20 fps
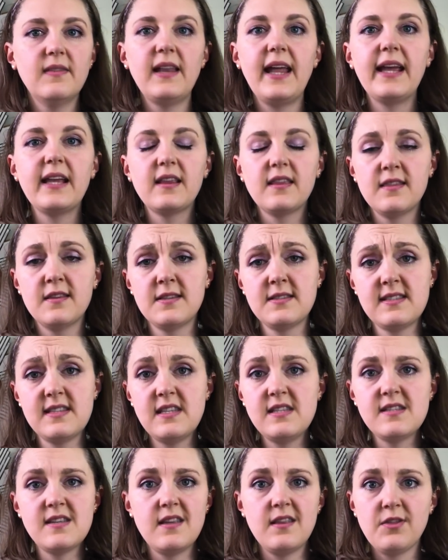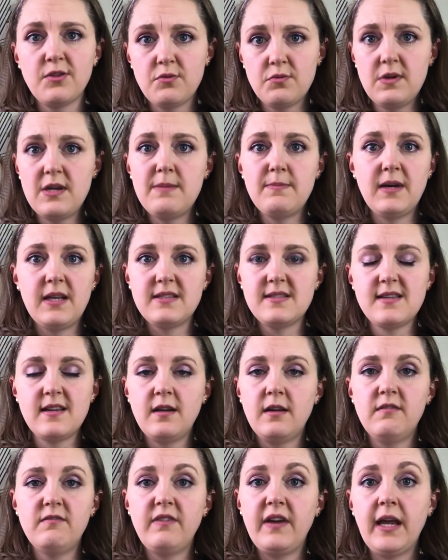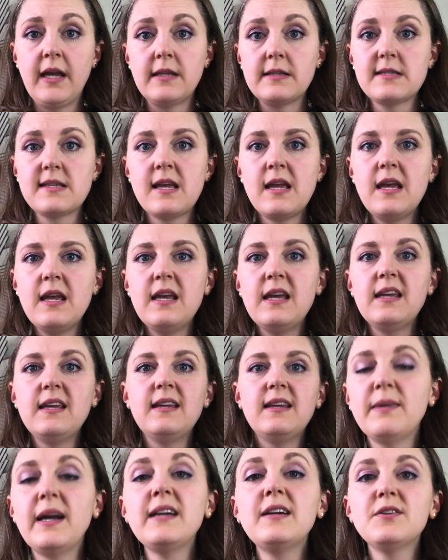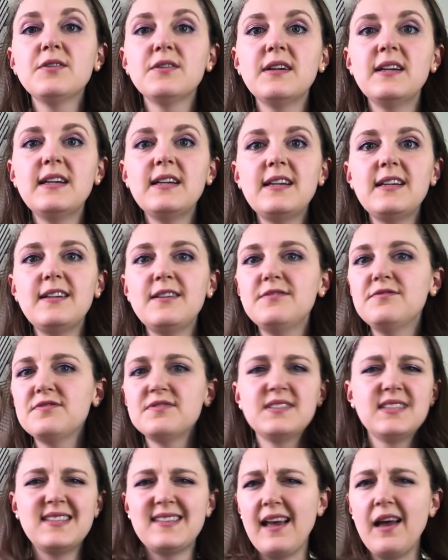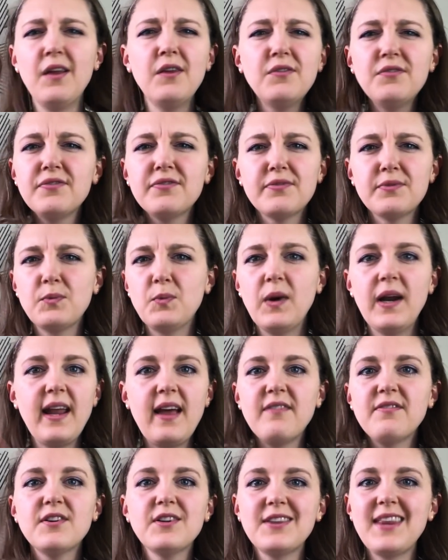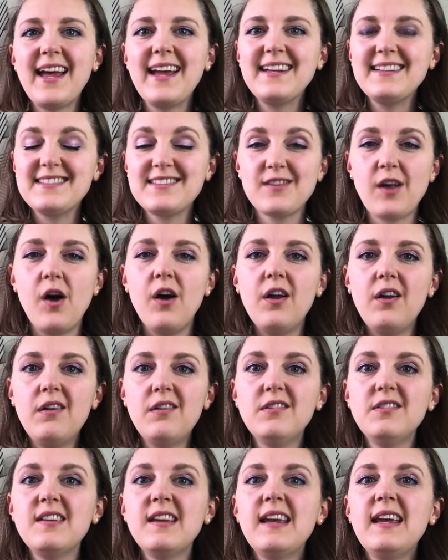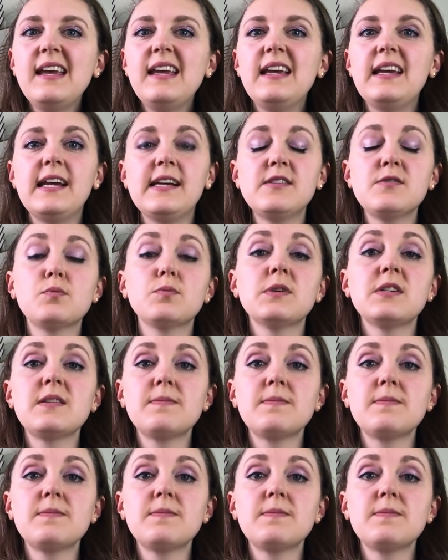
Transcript: like the season 3 months in advance. My creative self, whatever that's called, is